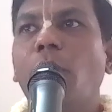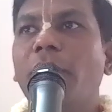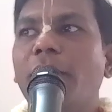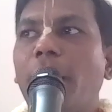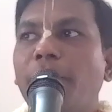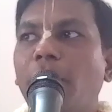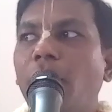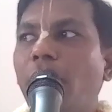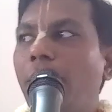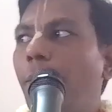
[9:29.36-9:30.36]
Who is the
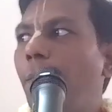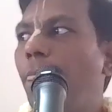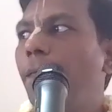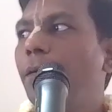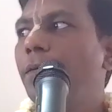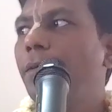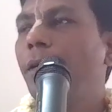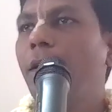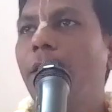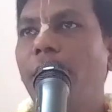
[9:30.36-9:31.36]
absolute?
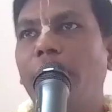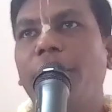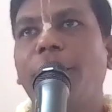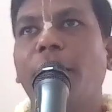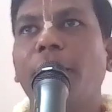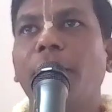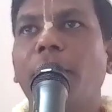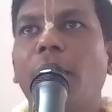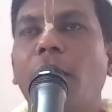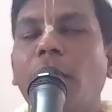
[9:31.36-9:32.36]
Krishna.
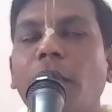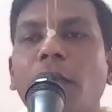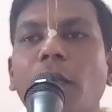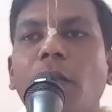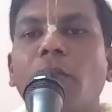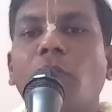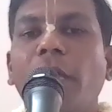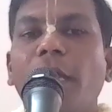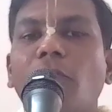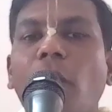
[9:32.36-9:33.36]
Okay.
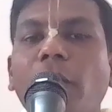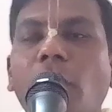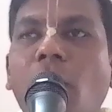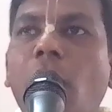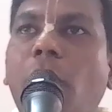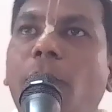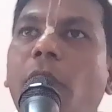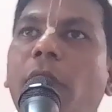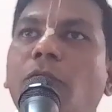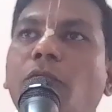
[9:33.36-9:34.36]
So he is going to talk
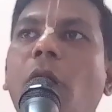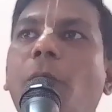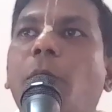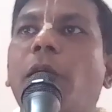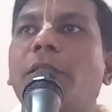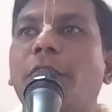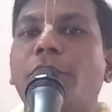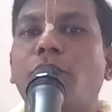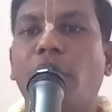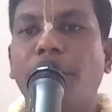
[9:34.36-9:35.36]
about his own
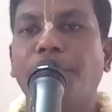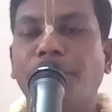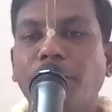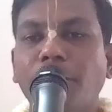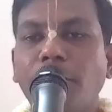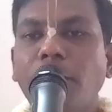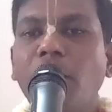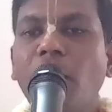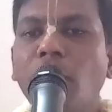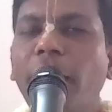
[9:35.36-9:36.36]
opulences today.
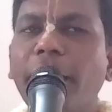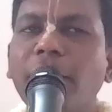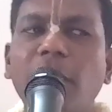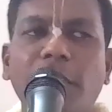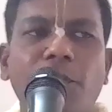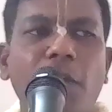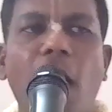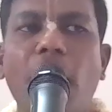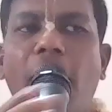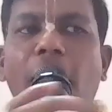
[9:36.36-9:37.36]
So let us all see. We
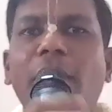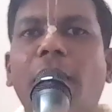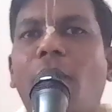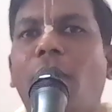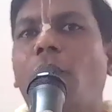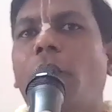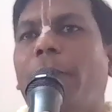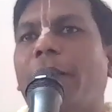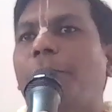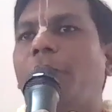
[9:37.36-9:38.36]
all having our
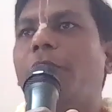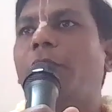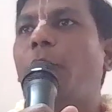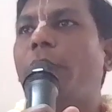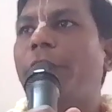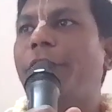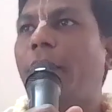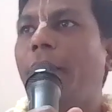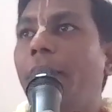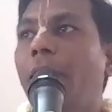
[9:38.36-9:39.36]
own perceptions about
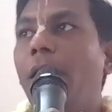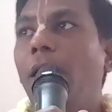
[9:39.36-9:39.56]
Krishna.